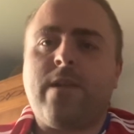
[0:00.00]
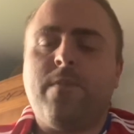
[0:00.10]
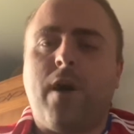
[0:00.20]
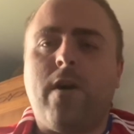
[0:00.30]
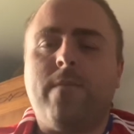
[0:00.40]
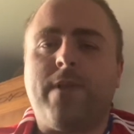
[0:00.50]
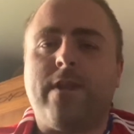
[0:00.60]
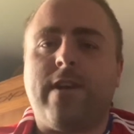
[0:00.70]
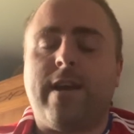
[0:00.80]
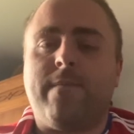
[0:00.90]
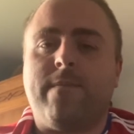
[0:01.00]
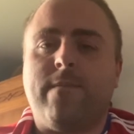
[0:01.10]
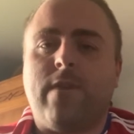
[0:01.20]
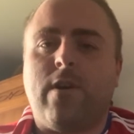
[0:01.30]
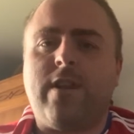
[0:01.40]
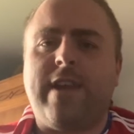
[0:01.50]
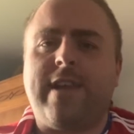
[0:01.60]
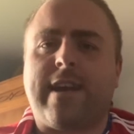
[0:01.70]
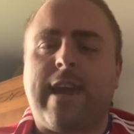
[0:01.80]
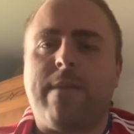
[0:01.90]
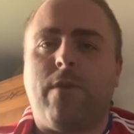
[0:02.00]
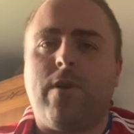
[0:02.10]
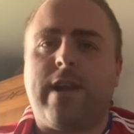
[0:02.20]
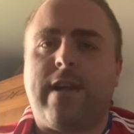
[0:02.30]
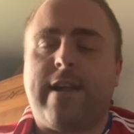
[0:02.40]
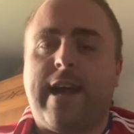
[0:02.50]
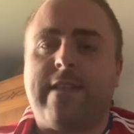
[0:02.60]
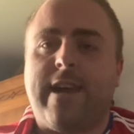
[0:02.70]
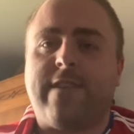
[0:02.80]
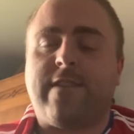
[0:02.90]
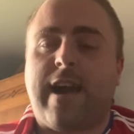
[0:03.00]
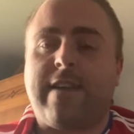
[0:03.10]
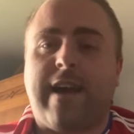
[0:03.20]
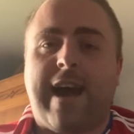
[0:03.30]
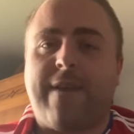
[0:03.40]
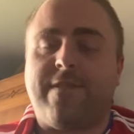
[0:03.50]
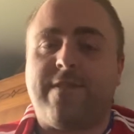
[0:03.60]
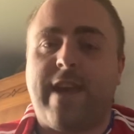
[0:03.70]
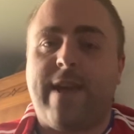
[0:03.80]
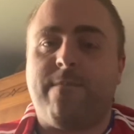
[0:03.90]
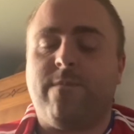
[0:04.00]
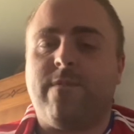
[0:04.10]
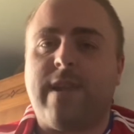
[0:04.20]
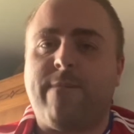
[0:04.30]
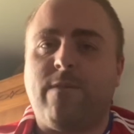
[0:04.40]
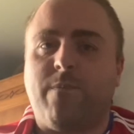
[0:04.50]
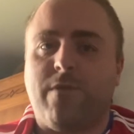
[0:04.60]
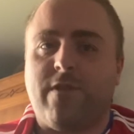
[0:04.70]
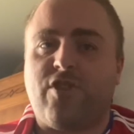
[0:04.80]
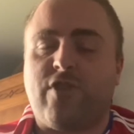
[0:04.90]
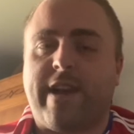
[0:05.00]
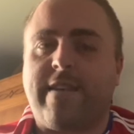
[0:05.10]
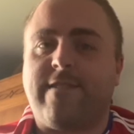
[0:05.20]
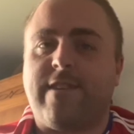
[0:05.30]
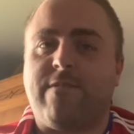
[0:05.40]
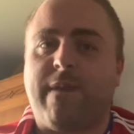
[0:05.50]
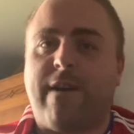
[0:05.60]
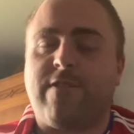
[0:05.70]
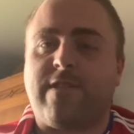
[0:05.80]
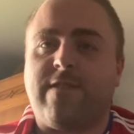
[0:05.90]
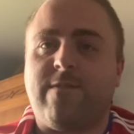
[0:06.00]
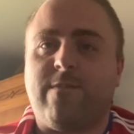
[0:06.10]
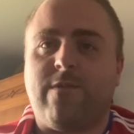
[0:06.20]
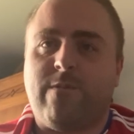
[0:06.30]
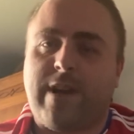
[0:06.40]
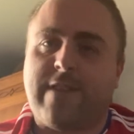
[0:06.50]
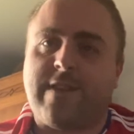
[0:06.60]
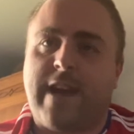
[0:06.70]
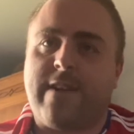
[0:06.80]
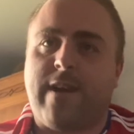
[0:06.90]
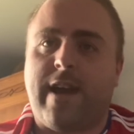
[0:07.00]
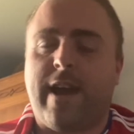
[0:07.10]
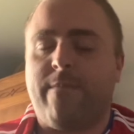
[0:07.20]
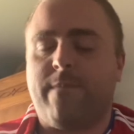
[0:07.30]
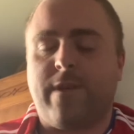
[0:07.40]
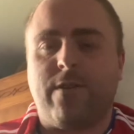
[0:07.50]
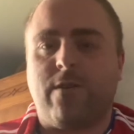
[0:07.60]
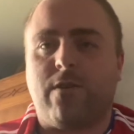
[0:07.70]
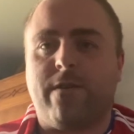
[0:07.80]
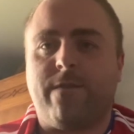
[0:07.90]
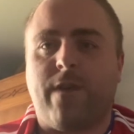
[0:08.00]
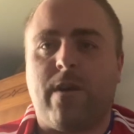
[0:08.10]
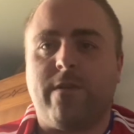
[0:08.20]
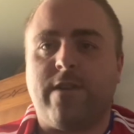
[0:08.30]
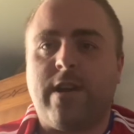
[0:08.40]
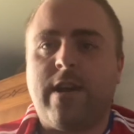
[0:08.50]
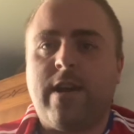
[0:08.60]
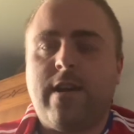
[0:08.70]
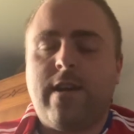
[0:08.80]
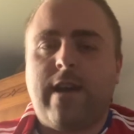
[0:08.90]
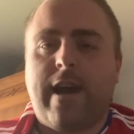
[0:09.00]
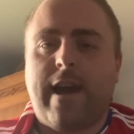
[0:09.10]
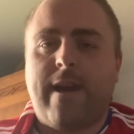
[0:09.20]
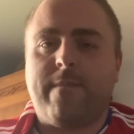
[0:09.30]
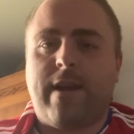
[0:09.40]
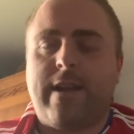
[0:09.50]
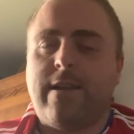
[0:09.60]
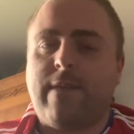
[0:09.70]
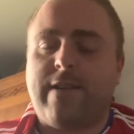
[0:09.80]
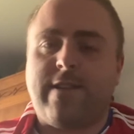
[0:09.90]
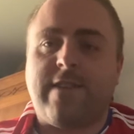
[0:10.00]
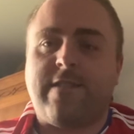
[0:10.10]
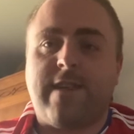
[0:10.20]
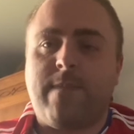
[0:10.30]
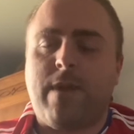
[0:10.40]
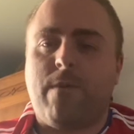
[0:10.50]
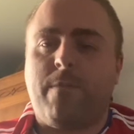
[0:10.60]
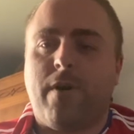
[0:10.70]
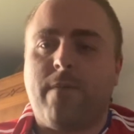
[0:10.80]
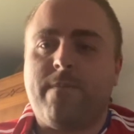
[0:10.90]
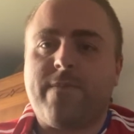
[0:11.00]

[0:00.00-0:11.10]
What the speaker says: that game, Ornel Hernandez, I have to say, definitely pulled the strings as far as we're concerned, you know, going forward. And he had a decent debut, but